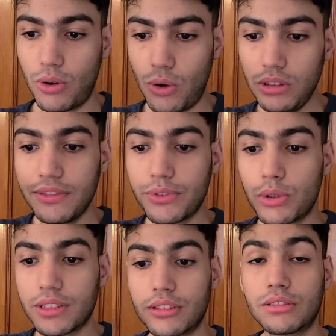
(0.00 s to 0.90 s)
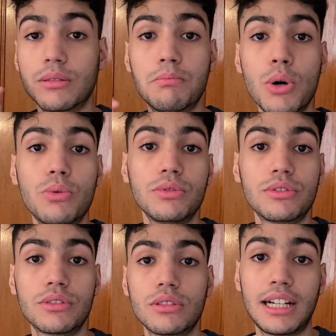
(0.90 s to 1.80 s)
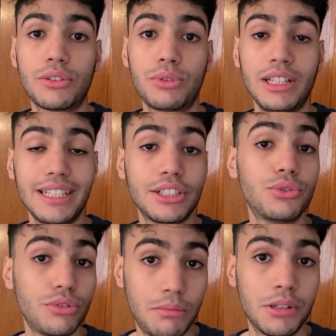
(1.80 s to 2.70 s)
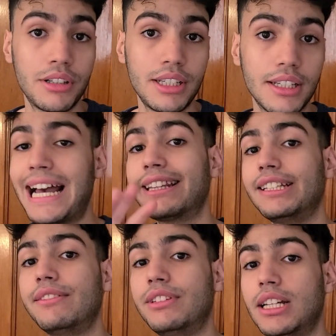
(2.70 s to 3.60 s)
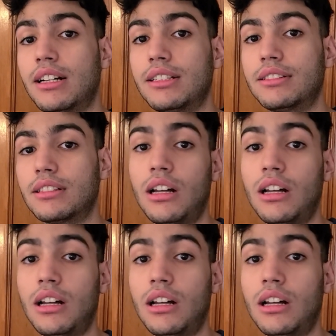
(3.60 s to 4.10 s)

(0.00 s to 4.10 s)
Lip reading: only focus on the bones that are related to the body and leave the eyes